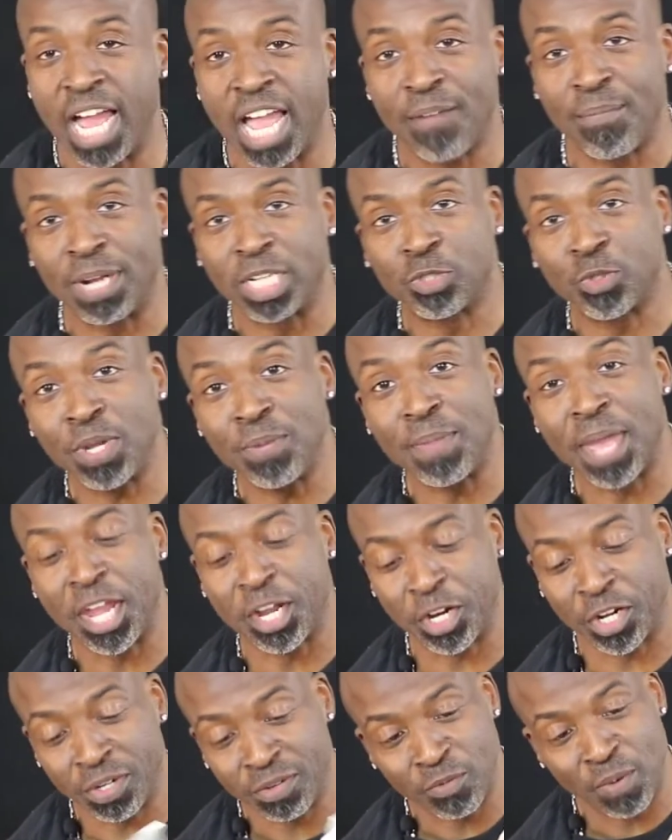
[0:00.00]
I have my tree
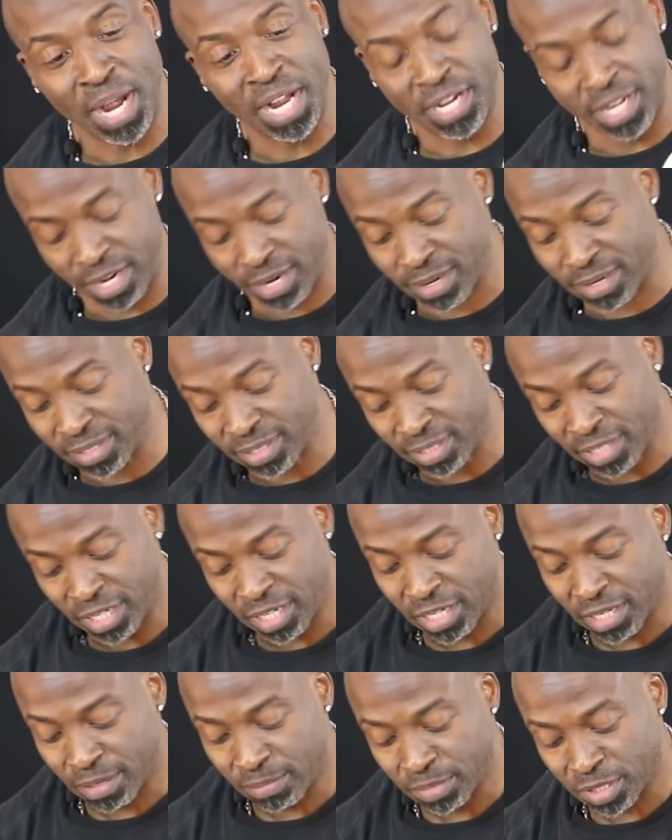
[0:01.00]
maker right here.
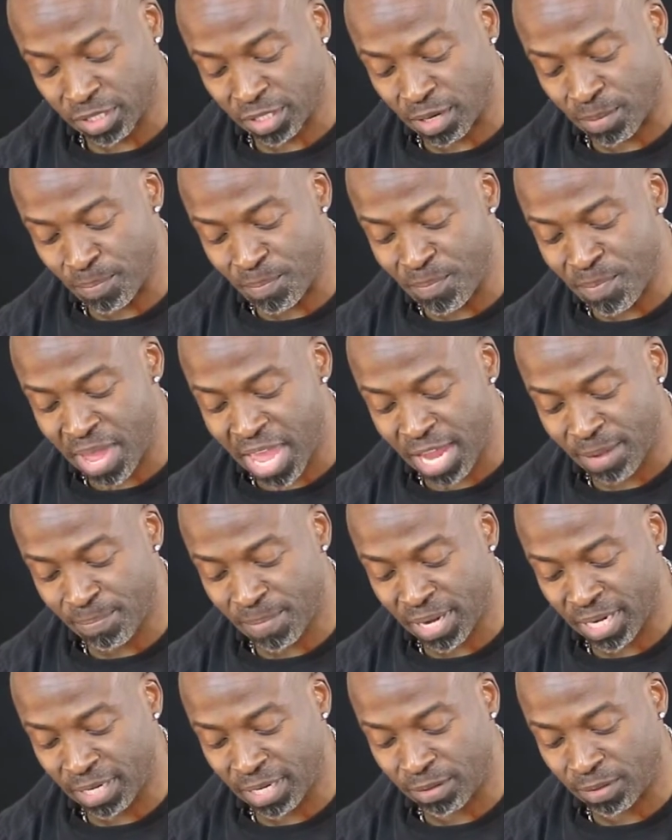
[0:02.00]
Just gonna make
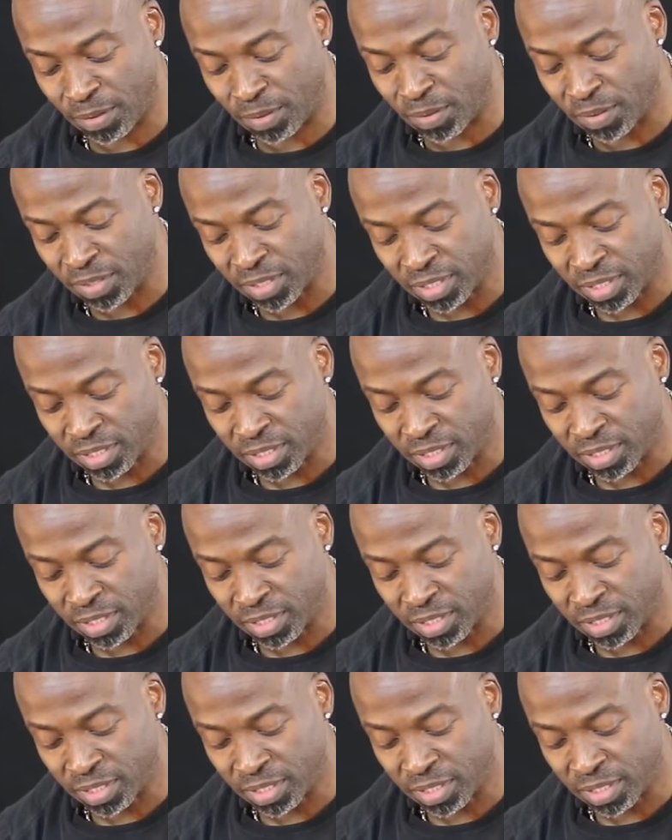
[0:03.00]
my little